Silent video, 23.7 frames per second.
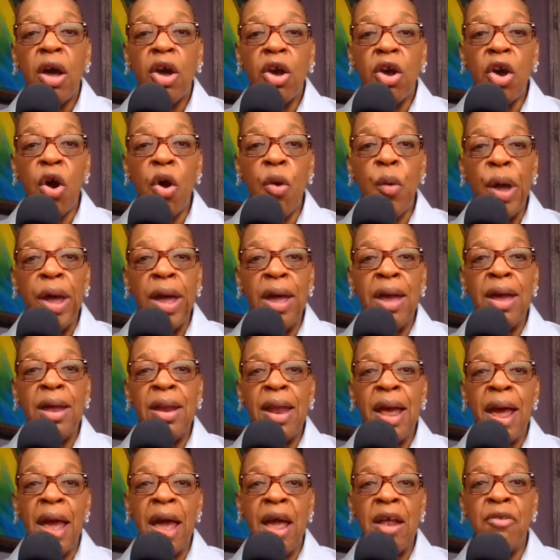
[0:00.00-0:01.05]
go
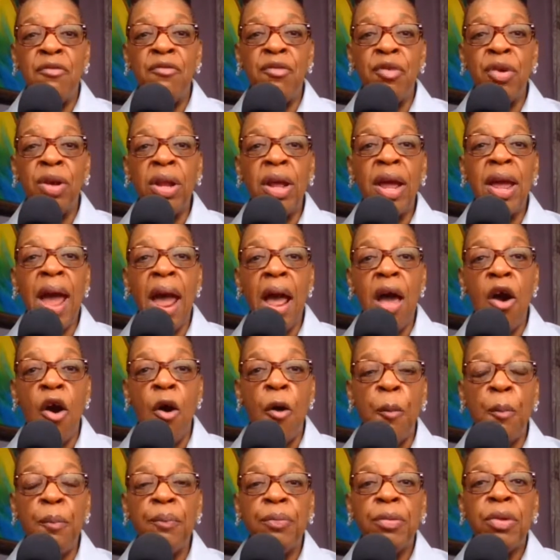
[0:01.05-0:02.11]
in and really
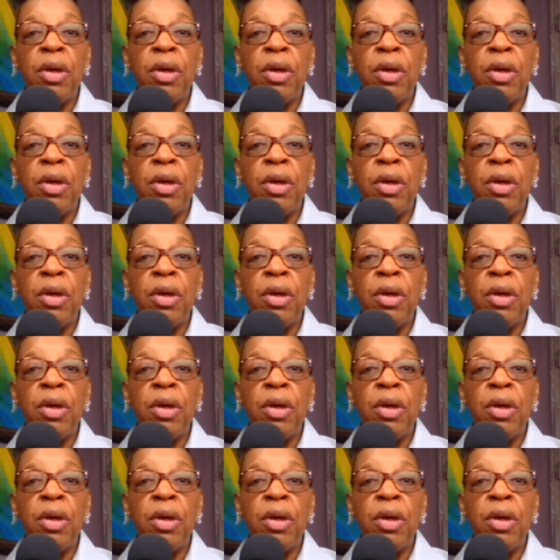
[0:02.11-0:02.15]
help?